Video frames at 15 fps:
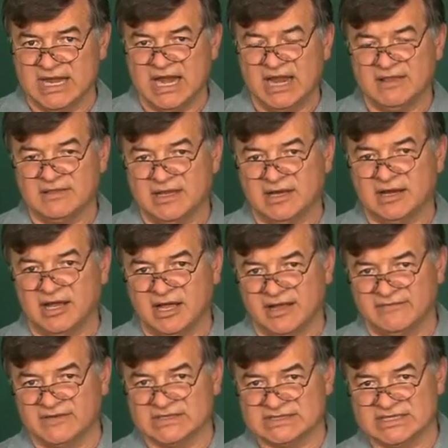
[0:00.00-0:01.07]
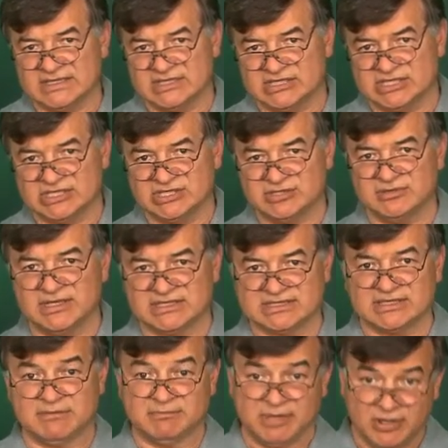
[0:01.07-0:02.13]
and then obviously the tissue that's
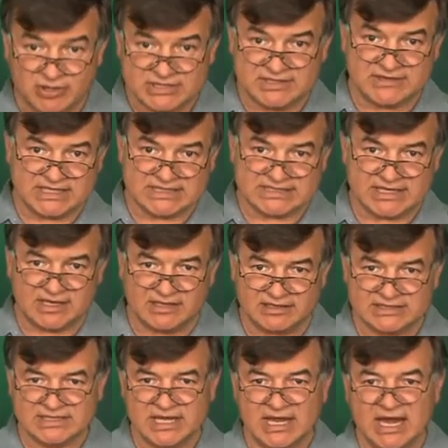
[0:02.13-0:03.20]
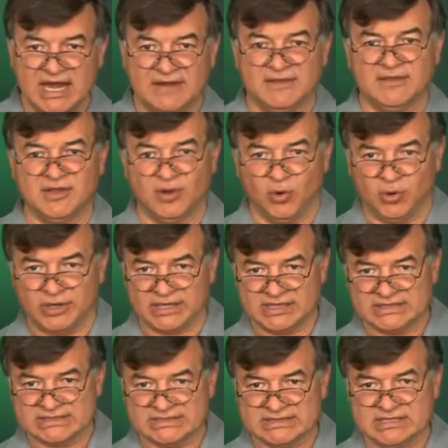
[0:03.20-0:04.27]
composed of these cells, and then the
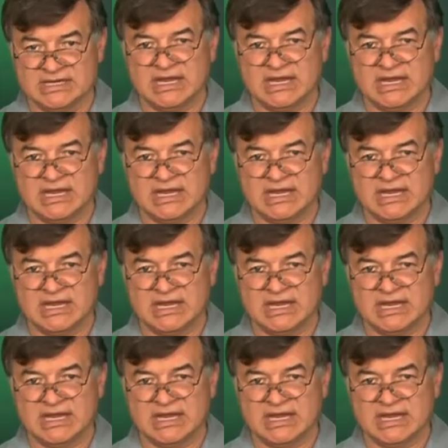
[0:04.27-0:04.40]
organs,